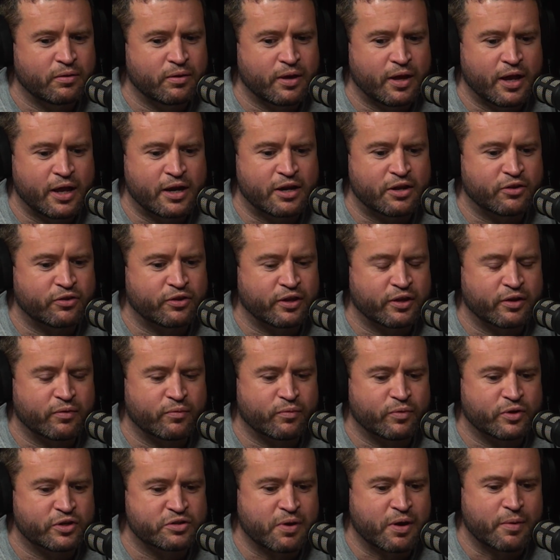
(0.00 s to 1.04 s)
anything
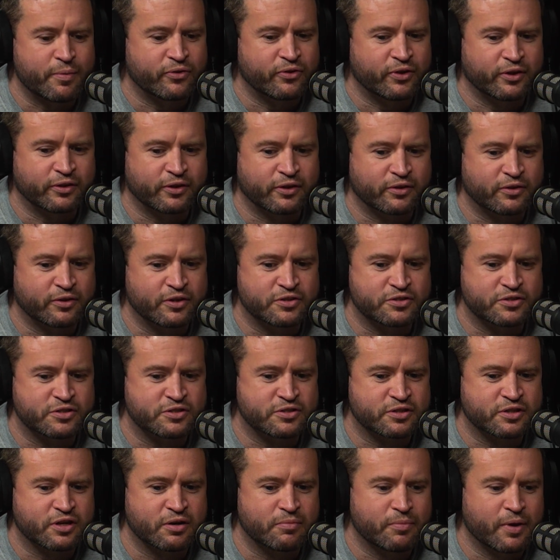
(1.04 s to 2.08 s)
which made me think that this
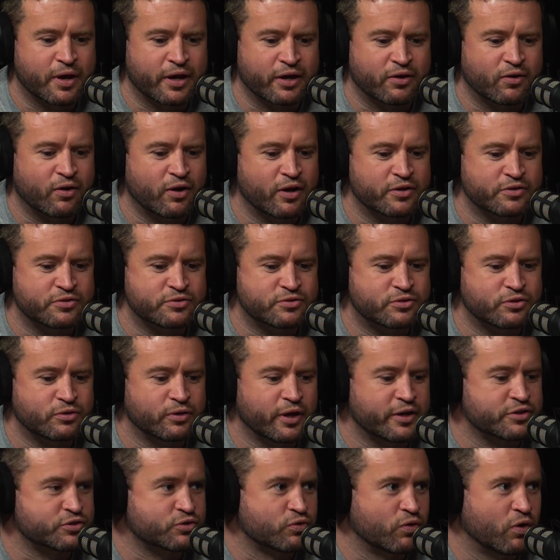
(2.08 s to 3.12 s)
is going to make guys do
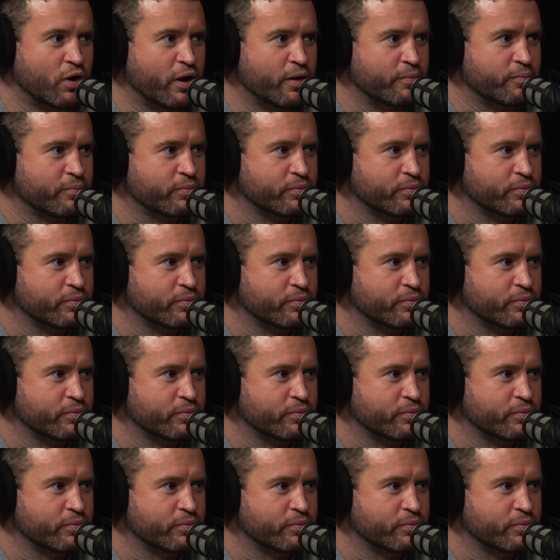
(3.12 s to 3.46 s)
less crime,